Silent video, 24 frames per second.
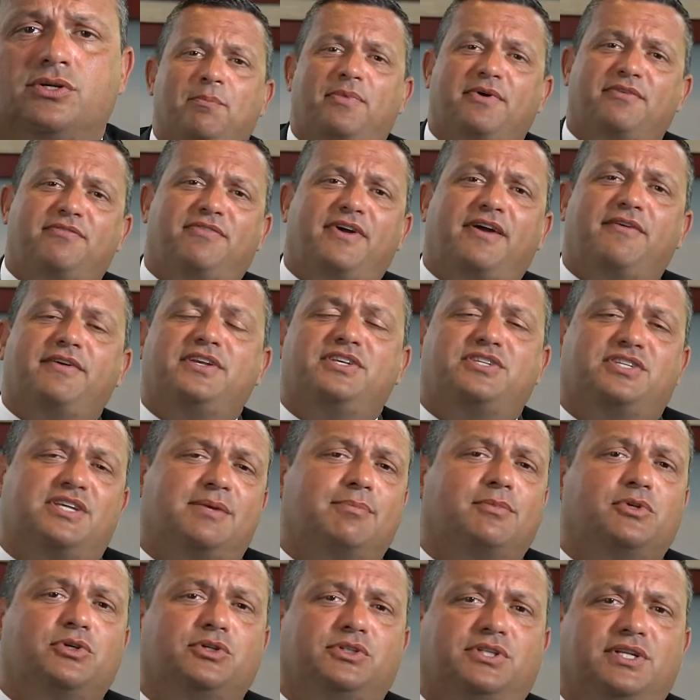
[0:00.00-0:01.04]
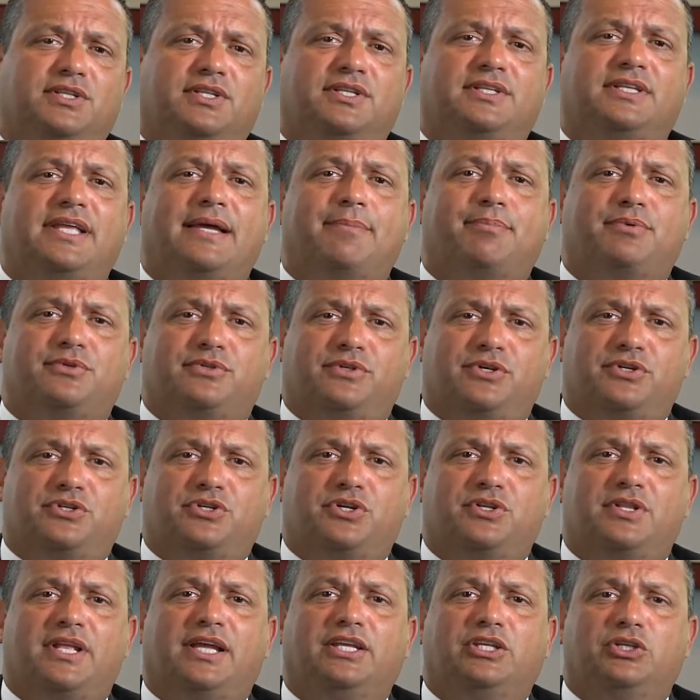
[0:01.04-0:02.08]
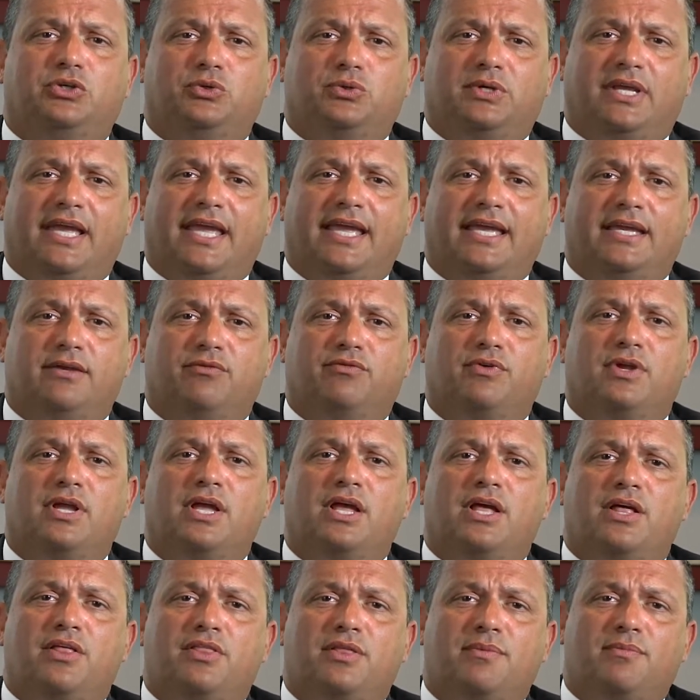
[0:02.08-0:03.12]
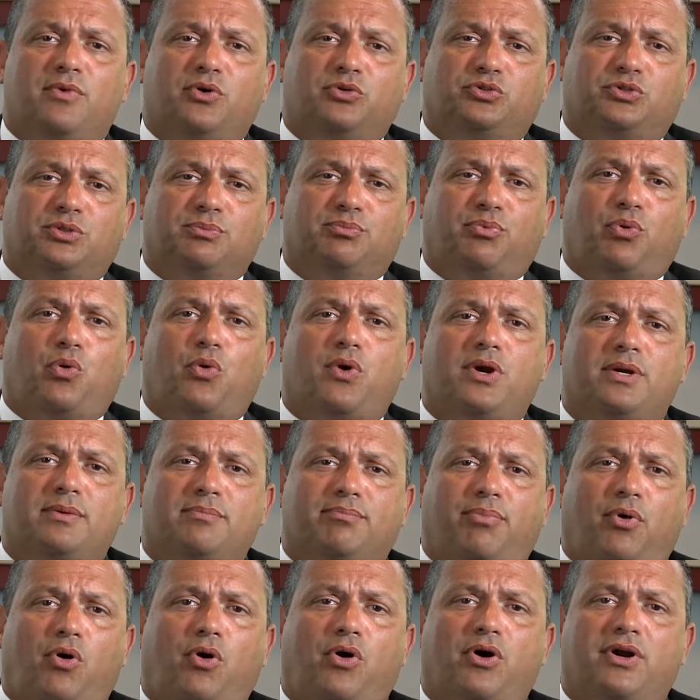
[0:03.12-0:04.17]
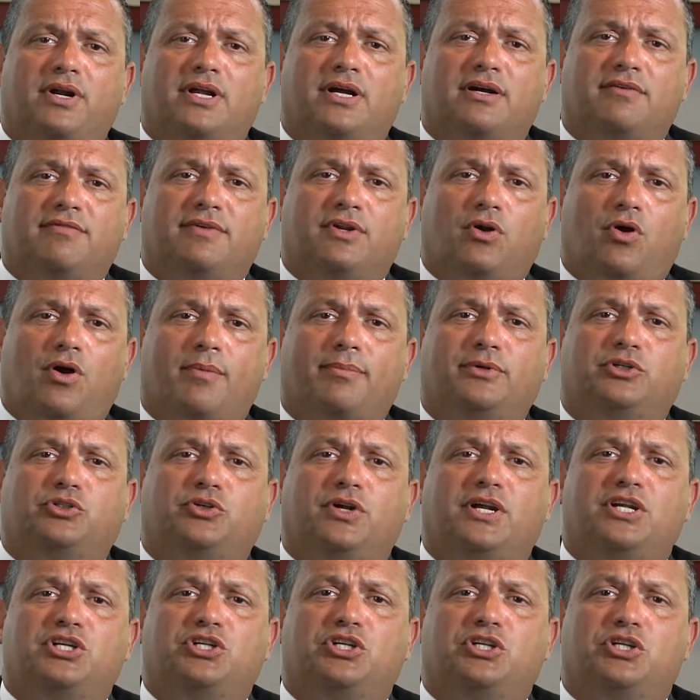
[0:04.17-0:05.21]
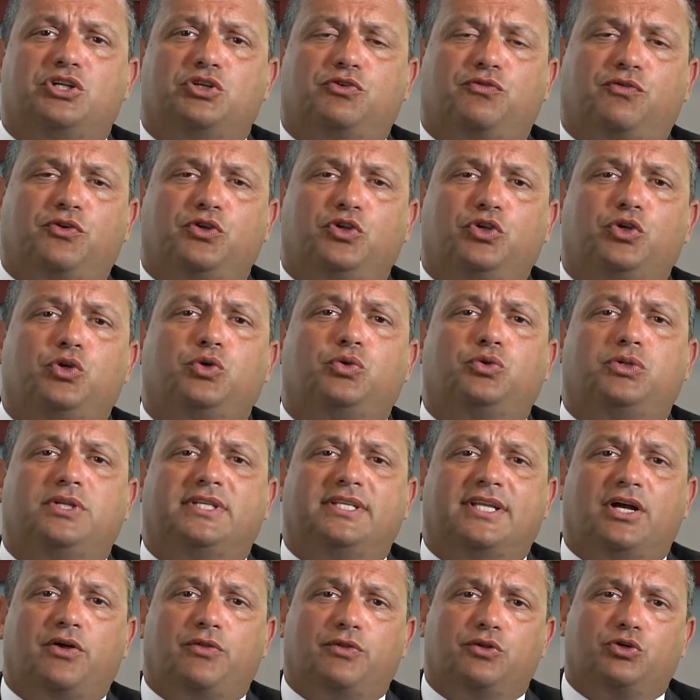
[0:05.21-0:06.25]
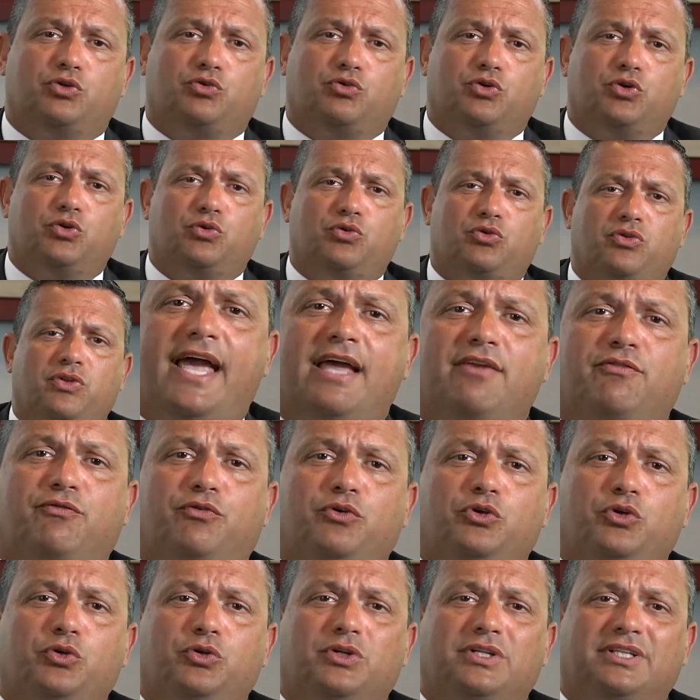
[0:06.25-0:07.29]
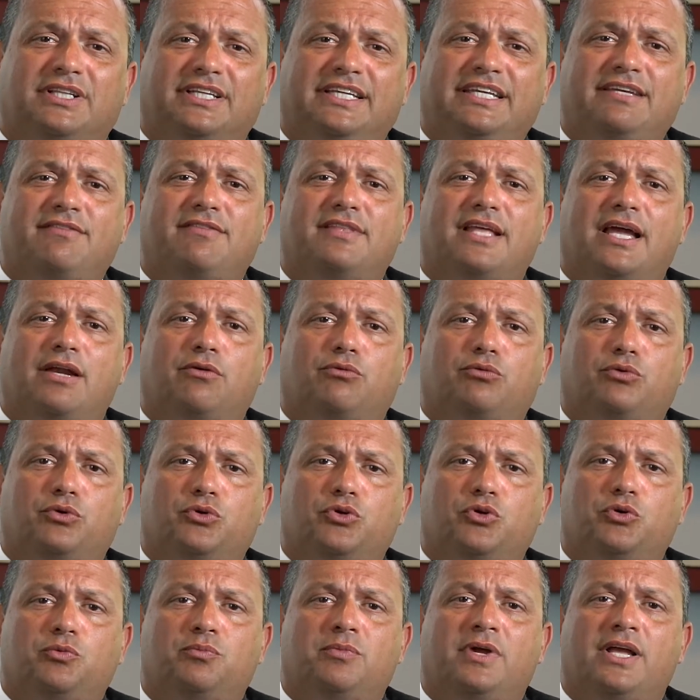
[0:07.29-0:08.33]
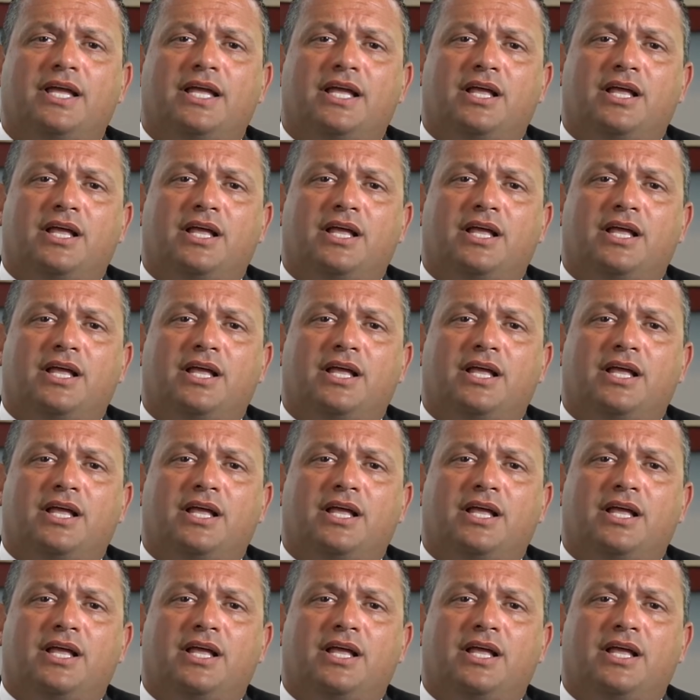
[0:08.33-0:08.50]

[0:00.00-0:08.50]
But very similar to the deposition that you gave, the most important part of an arbitration is for you to tell the truth and for you to leave that room